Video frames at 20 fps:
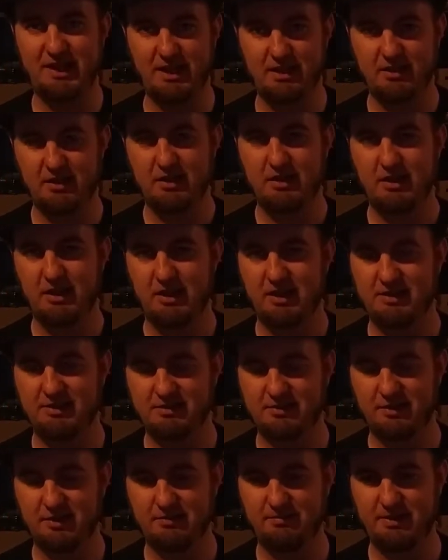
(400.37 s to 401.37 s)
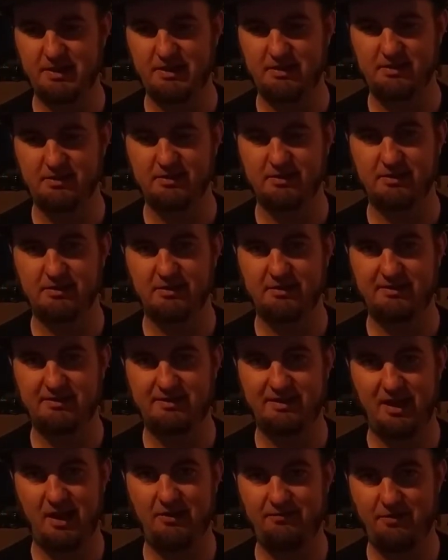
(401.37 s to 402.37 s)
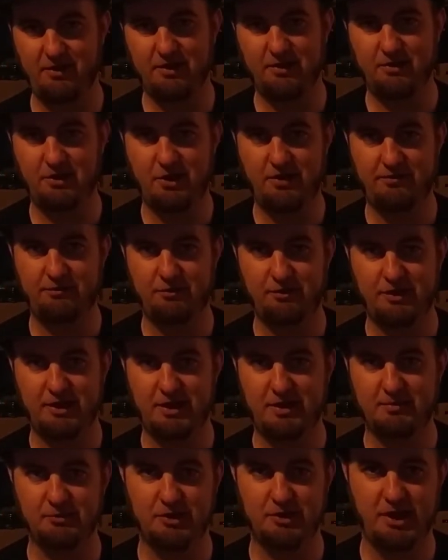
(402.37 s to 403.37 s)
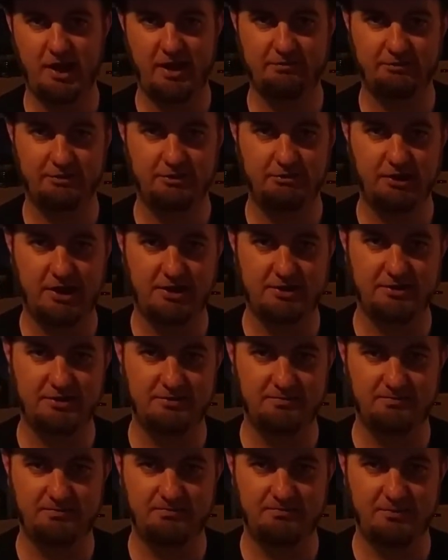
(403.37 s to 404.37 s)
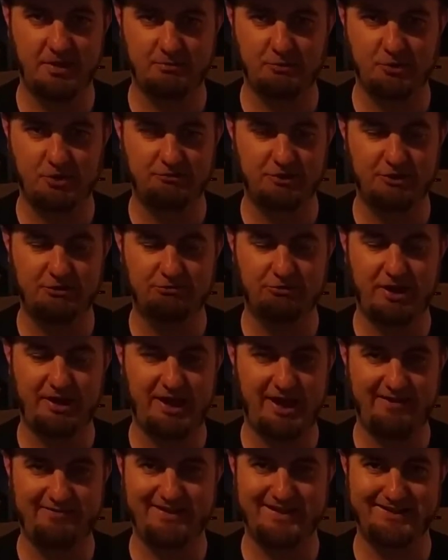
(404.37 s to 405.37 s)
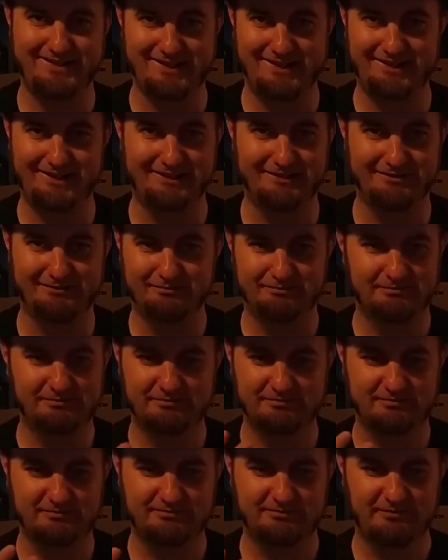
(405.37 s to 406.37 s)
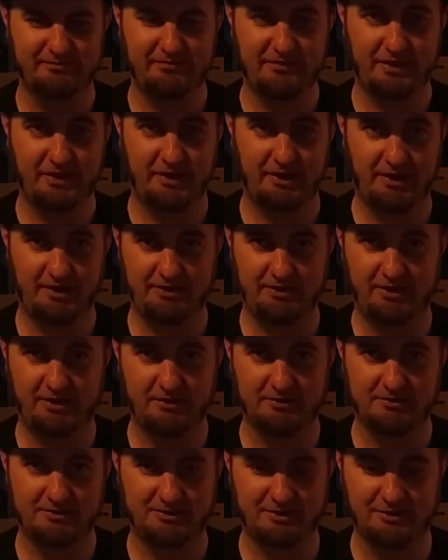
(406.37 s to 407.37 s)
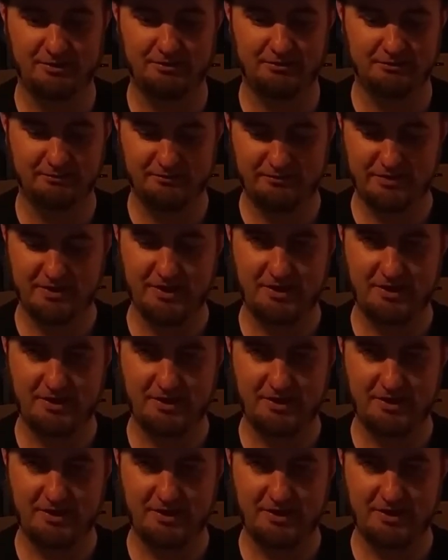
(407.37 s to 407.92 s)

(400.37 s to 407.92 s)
in it. It's going to be god fucking awful, and I'm going to regret having done it at all. So